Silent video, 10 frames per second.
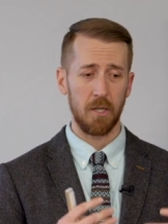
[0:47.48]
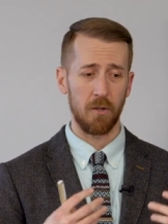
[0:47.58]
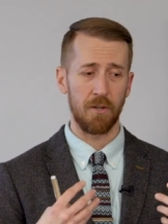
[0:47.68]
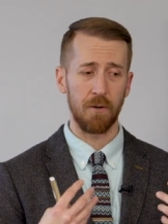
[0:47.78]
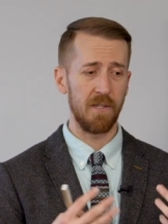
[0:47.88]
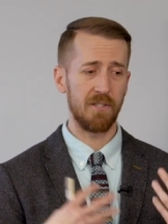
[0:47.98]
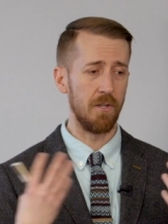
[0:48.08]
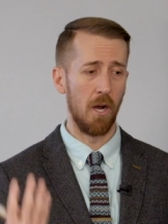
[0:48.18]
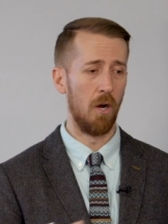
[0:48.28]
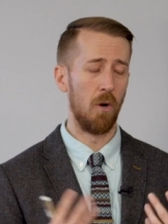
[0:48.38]
there is
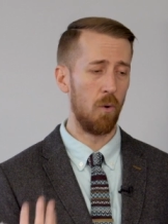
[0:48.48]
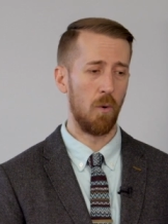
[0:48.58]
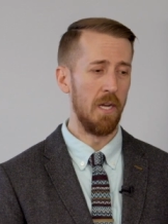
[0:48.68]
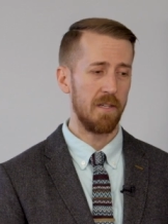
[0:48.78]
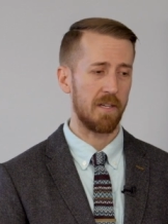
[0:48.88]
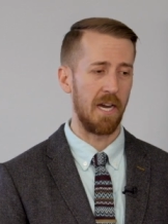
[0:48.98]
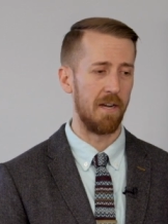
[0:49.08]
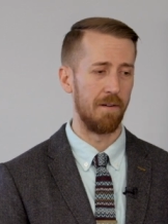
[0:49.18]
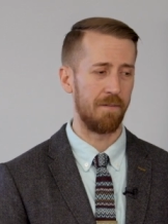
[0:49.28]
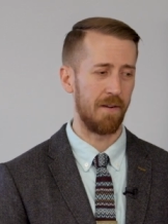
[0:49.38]
no
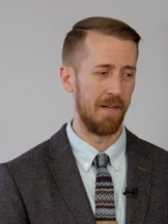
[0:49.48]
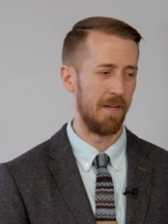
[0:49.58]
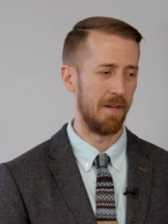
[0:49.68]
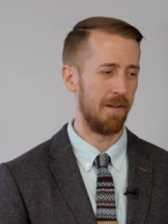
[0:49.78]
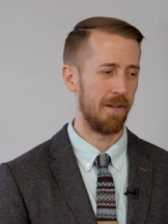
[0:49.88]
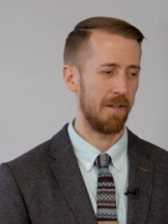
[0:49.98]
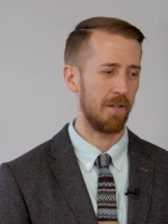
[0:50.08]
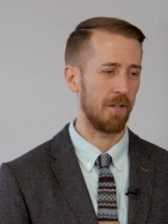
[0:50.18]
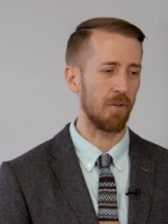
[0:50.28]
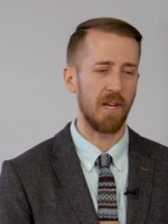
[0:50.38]
kind of,
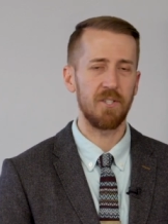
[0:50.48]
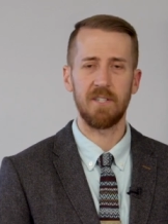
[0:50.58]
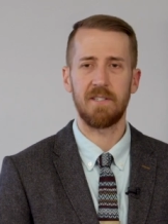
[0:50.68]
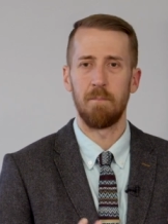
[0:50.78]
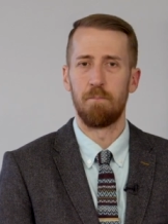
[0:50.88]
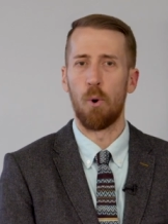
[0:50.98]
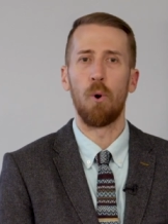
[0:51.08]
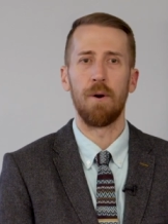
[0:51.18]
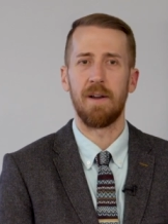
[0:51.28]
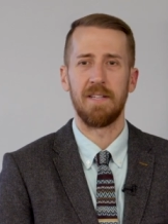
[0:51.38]
you're not just
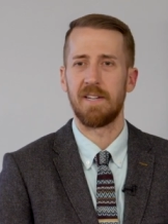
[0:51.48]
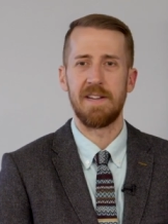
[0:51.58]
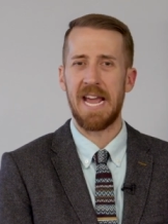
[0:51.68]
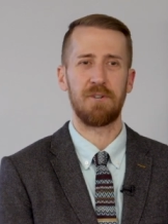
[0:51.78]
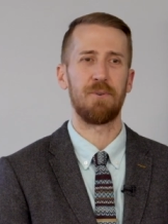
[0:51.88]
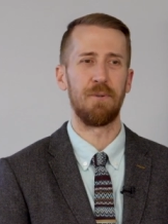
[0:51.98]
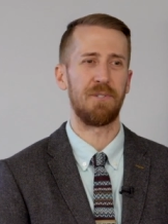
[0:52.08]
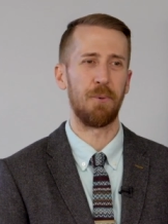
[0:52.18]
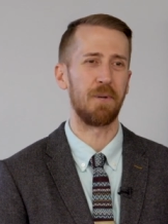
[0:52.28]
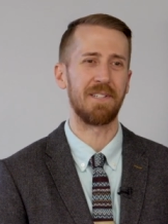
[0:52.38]
born as a natural
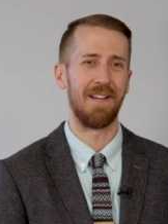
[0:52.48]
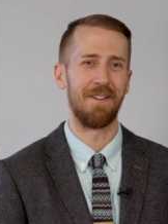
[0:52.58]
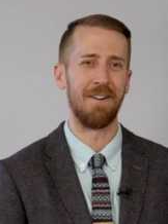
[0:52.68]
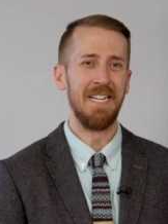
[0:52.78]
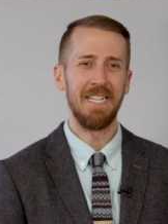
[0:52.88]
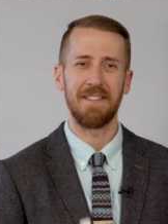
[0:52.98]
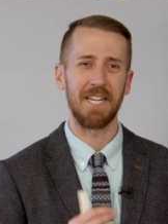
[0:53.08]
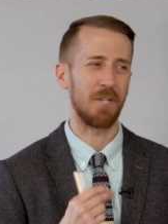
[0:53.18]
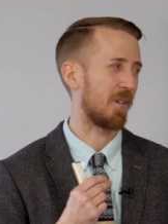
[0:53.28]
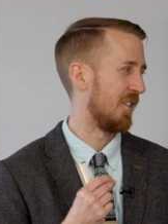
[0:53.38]
storyteller
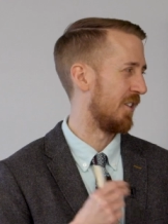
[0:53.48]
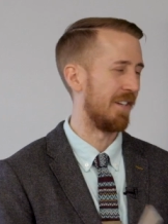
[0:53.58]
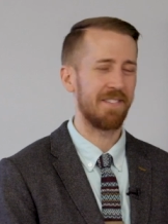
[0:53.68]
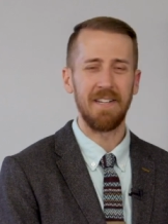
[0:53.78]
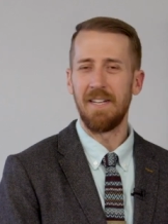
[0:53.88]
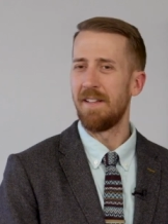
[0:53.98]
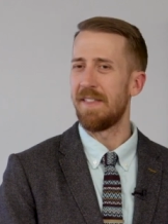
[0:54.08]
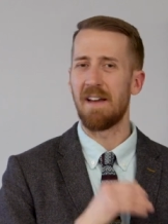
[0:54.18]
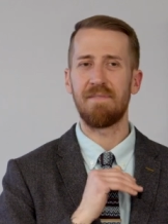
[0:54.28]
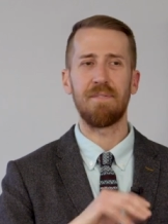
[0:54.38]
that you can just,
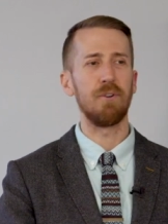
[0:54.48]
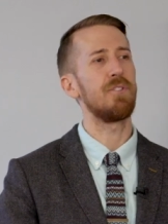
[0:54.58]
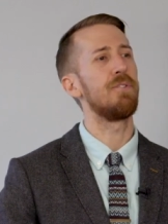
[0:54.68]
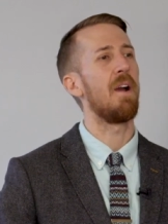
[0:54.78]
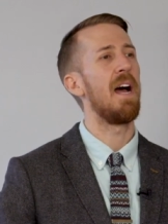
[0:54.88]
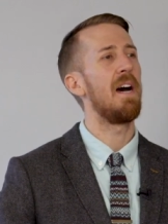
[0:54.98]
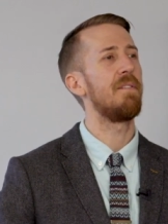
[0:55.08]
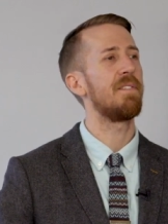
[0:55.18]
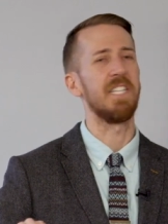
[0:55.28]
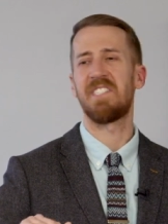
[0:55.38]
that first
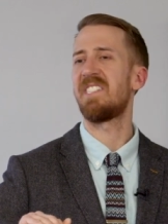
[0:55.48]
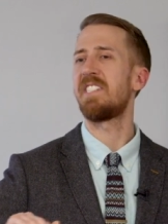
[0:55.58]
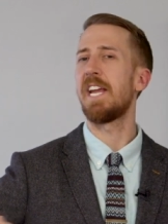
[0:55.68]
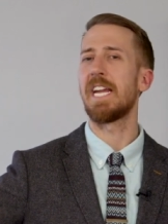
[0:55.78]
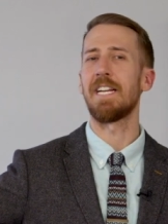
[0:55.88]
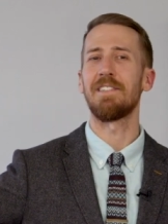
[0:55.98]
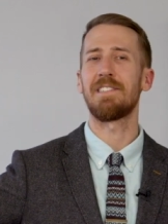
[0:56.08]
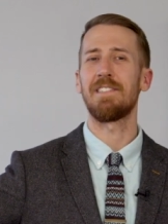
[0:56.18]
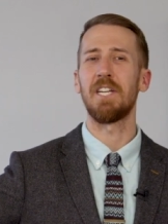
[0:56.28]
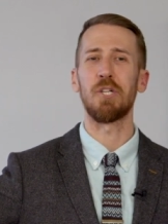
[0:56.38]
draft, it
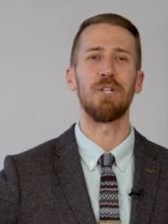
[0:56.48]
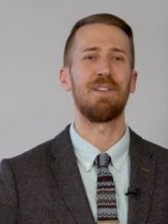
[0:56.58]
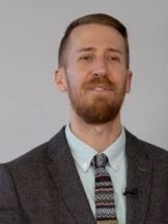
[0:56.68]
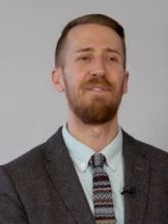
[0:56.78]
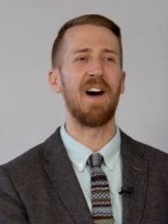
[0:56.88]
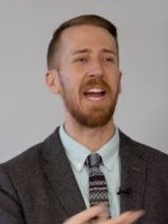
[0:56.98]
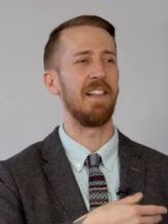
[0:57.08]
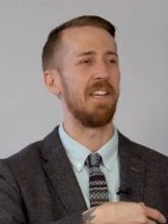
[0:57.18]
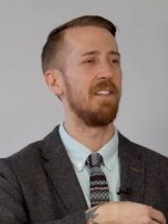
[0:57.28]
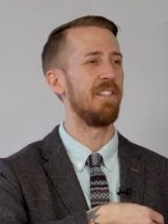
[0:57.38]
sings, and you just
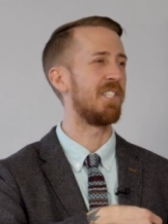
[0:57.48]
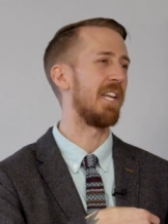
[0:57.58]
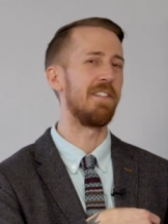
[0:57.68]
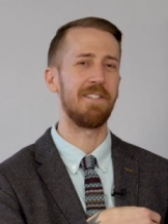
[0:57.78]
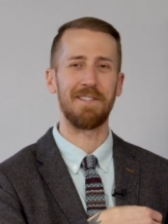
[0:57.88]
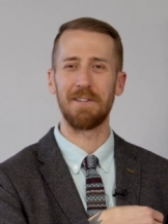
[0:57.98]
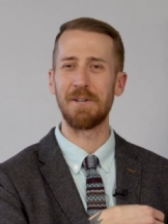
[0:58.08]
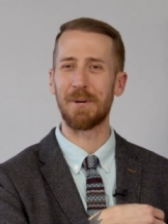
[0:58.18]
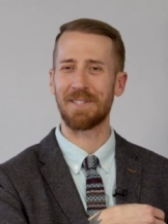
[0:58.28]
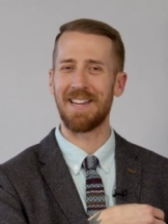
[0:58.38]
file it and send it to the
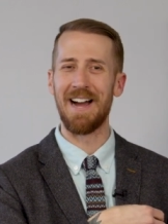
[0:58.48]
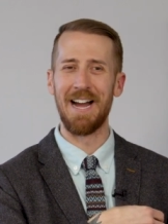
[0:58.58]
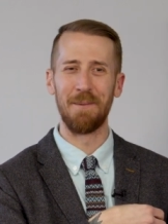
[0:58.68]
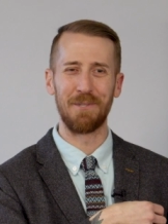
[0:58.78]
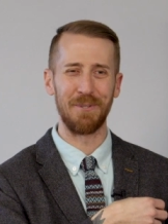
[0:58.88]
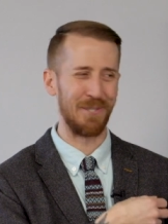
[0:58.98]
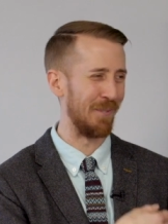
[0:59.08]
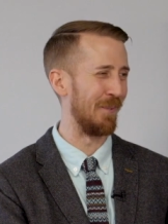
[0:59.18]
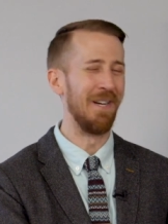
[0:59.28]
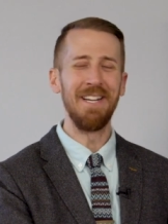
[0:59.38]
New York Times or
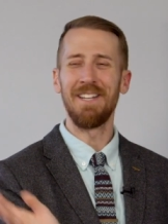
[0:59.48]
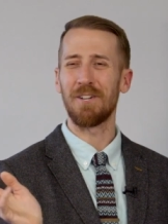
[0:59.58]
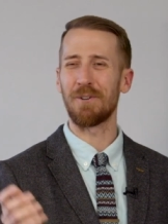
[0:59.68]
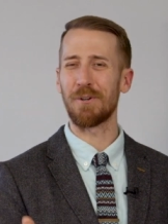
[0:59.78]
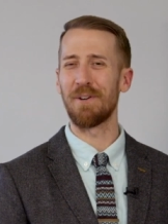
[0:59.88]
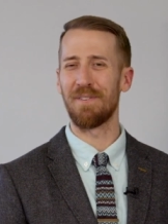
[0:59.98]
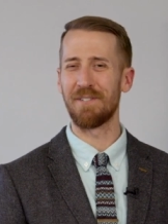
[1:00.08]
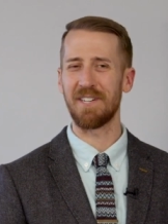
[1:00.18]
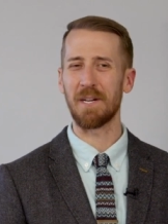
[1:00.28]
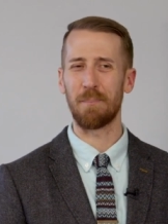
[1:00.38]
to your
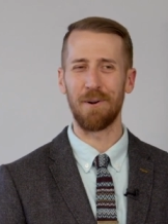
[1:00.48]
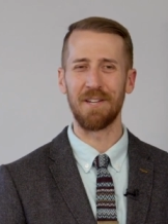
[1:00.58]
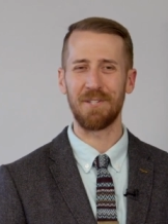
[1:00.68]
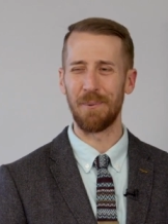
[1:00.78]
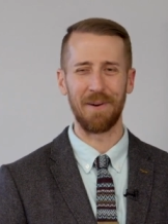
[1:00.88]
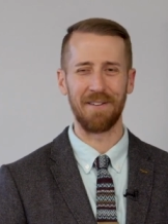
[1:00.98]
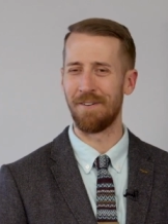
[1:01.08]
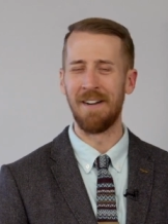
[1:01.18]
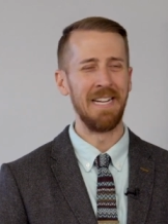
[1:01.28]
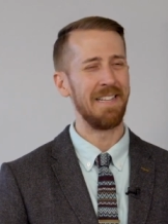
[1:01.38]
university press or
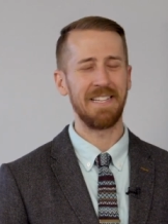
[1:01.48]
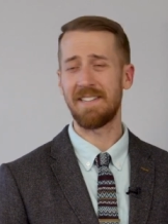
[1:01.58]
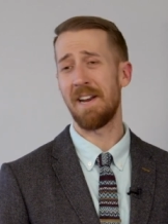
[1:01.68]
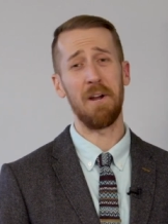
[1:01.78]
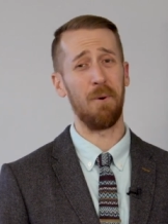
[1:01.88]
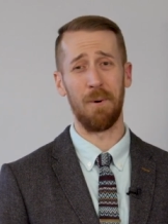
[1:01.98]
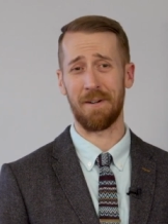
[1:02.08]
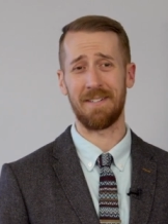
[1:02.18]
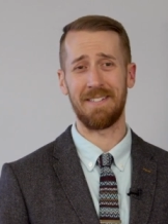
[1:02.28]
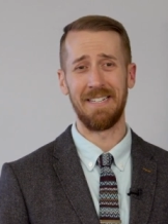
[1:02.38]
whatever. That's not how it
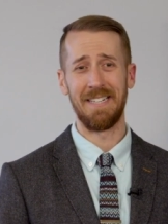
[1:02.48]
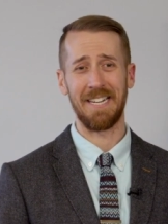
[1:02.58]
works.